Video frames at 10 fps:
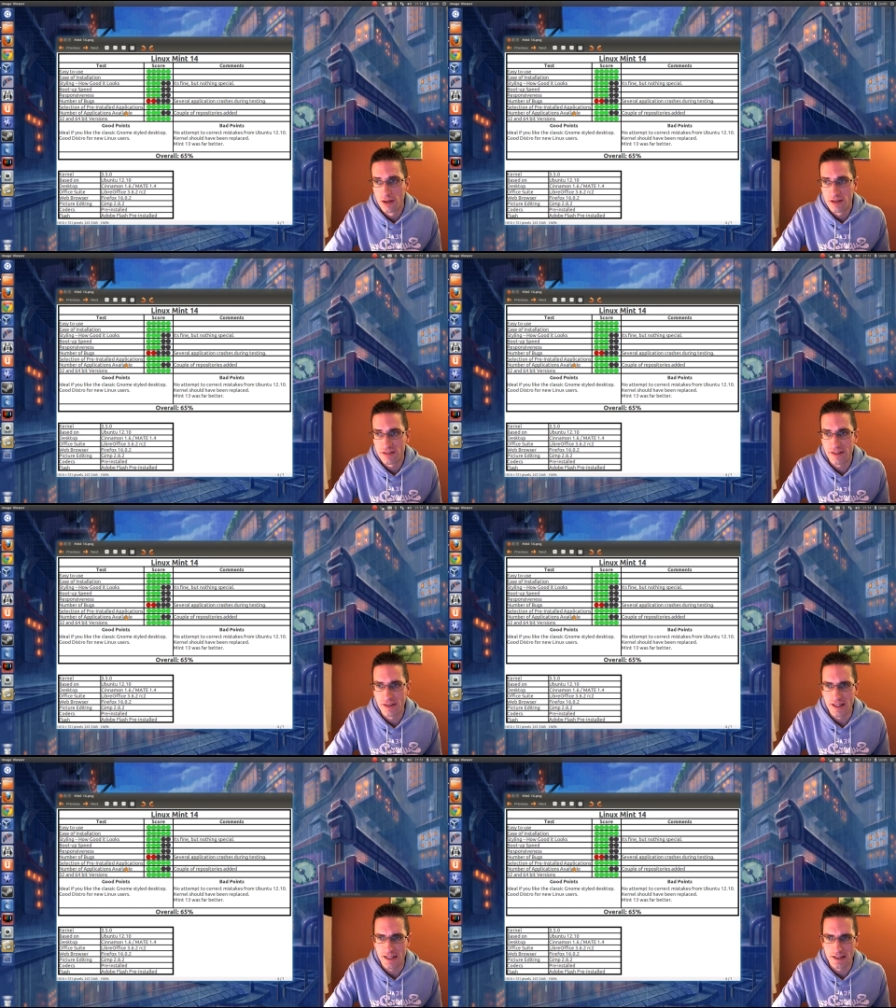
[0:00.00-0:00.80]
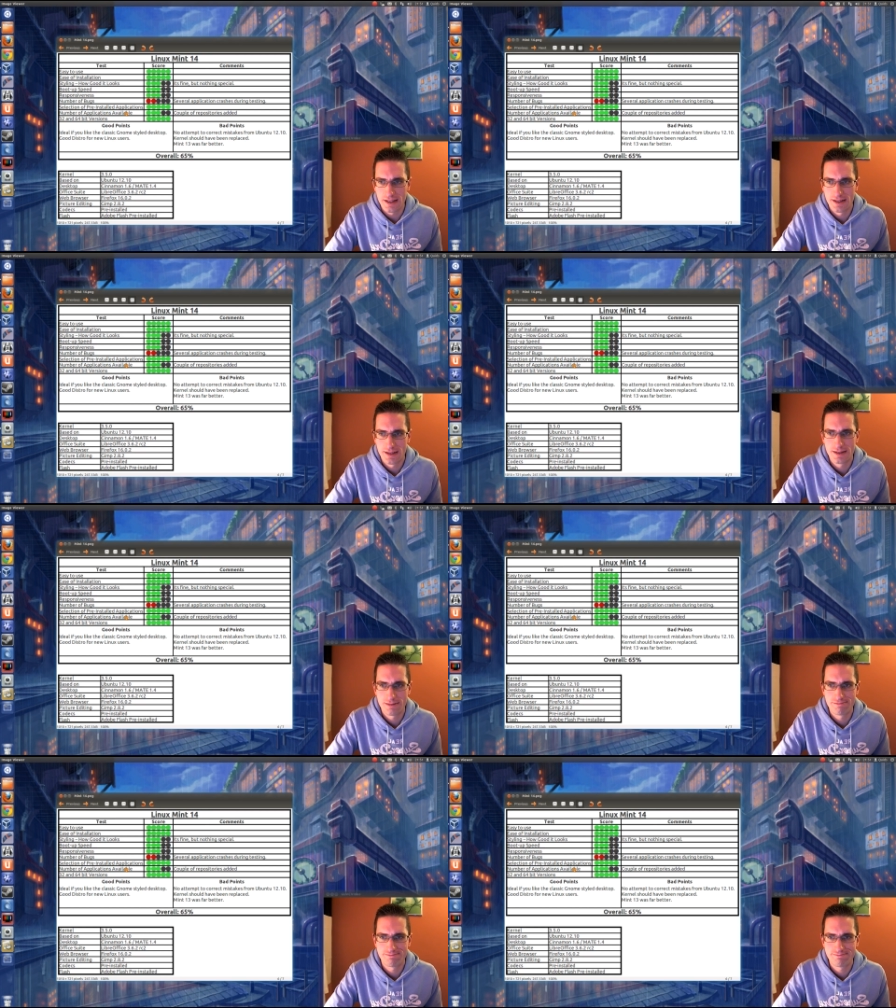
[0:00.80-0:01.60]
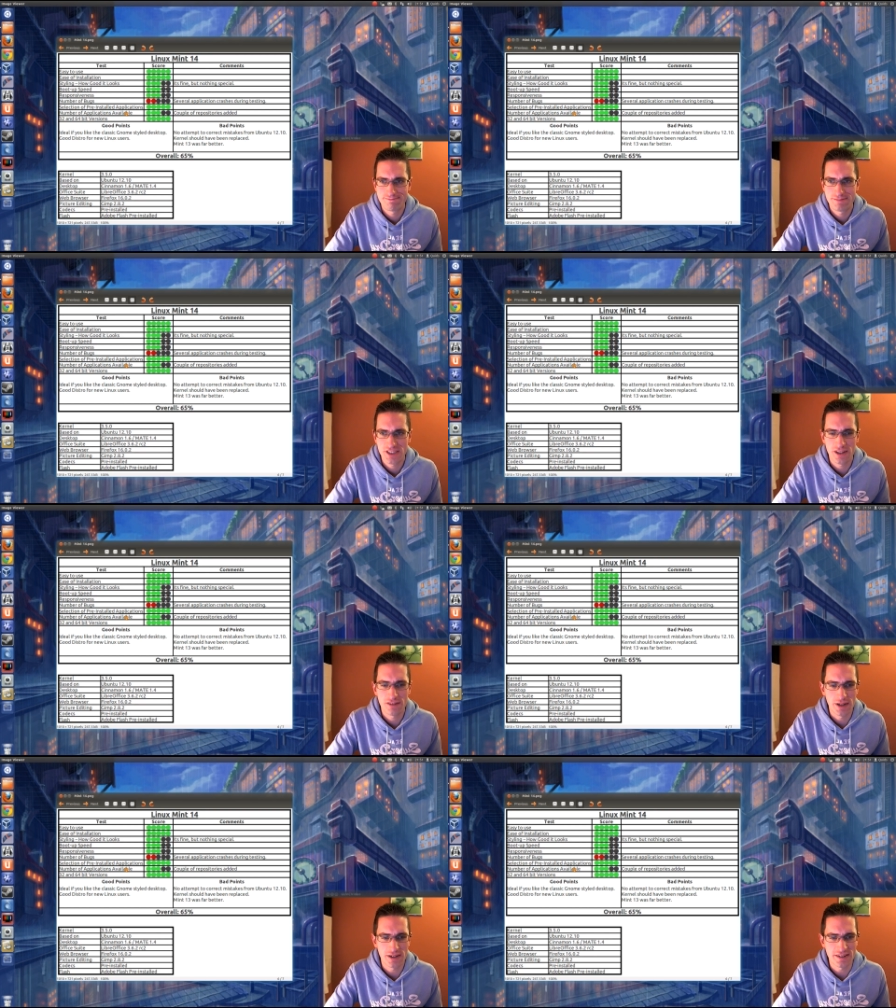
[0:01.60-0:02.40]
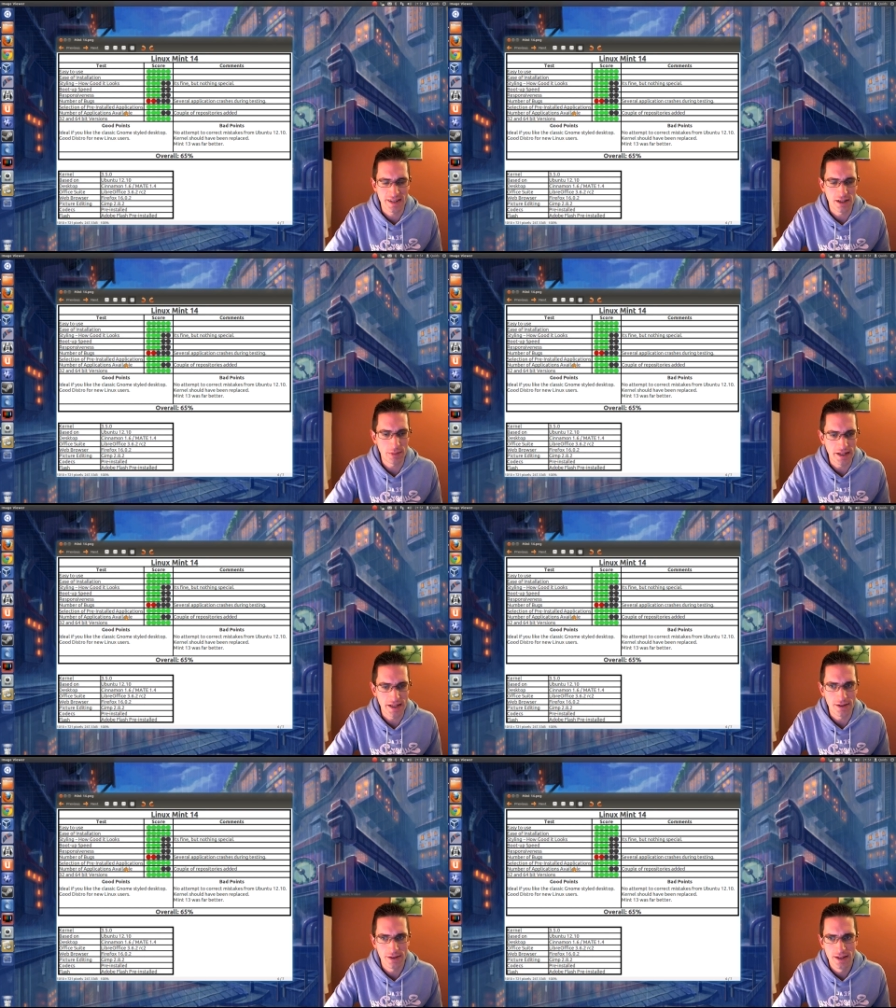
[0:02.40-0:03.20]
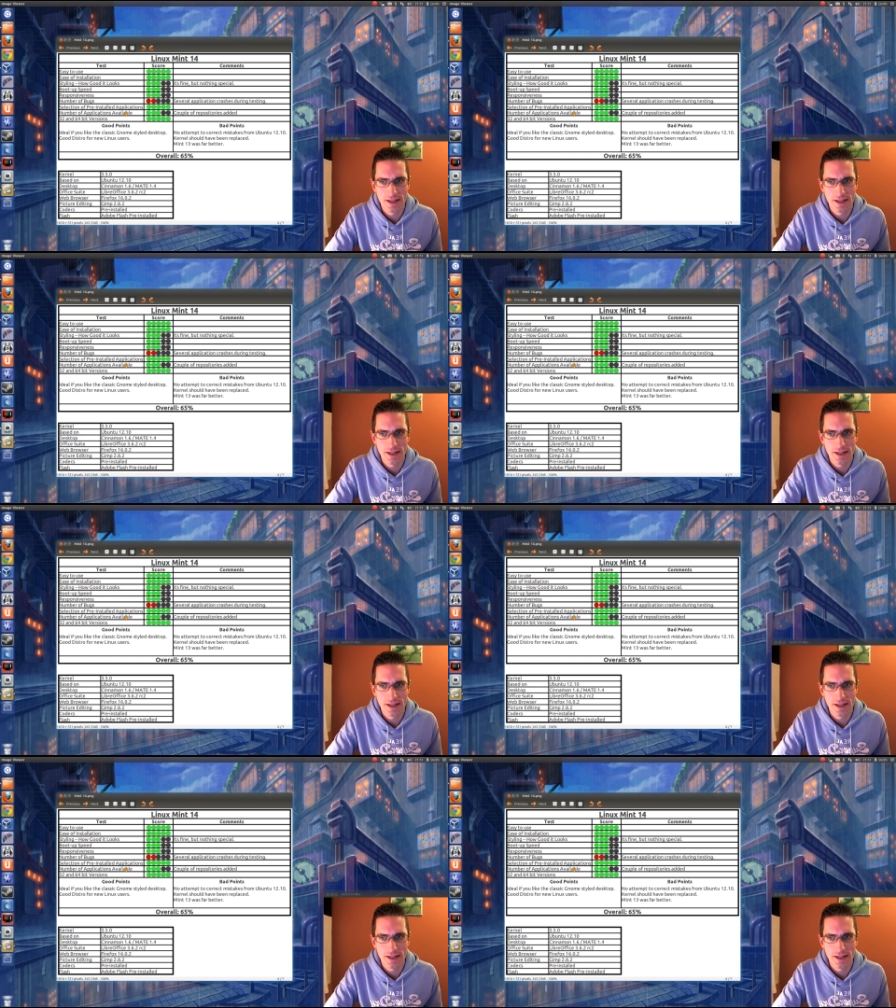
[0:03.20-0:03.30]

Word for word: Styling, do you know, I've marked it down a bit now.